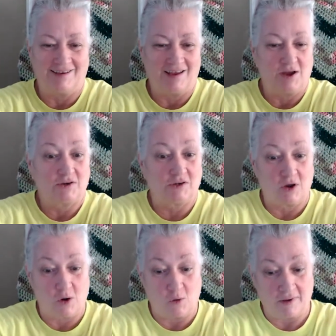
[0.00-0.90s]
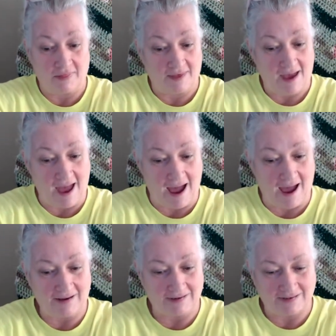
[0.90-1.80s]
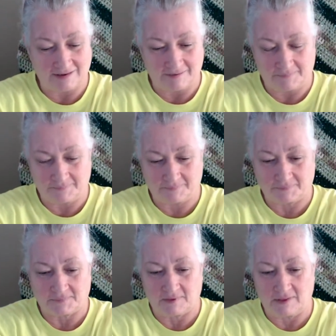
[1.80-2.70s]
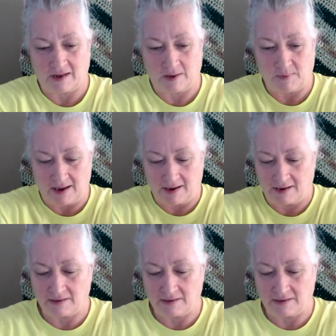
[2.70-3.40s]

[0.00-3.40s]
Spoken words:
to go with the hats that I made.